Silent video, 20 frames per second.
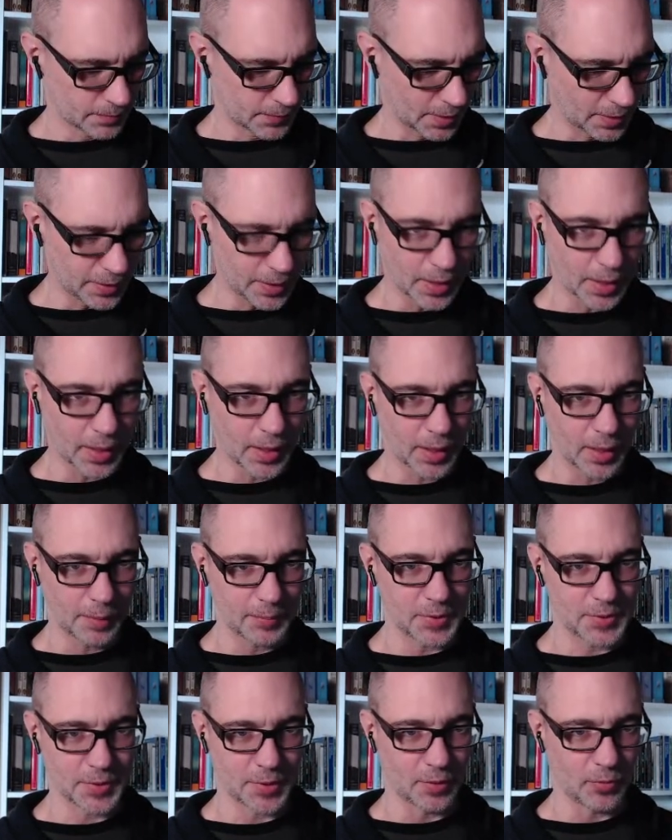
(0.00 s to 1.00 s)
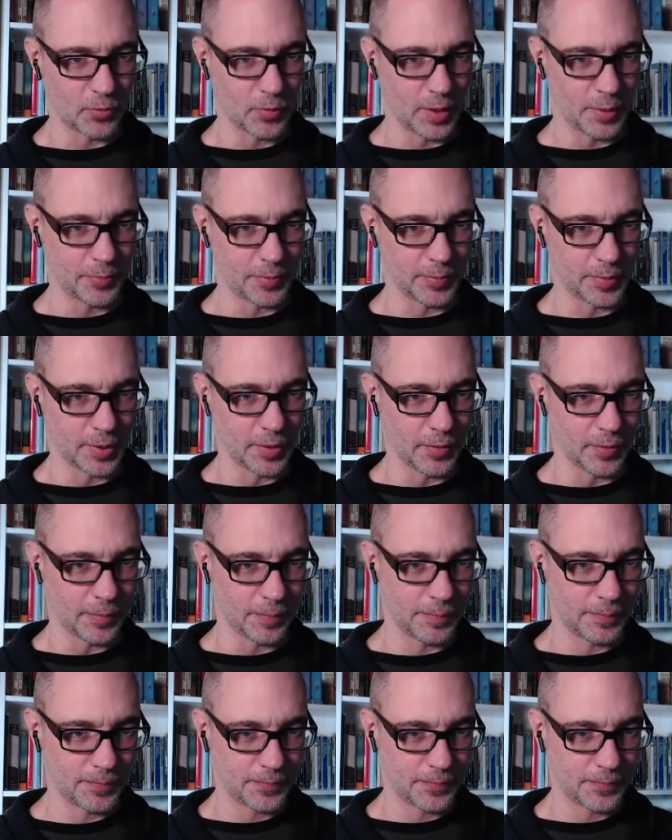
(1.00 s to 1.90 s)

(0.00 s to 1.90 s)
Yeah, I'm just going to wipe them out.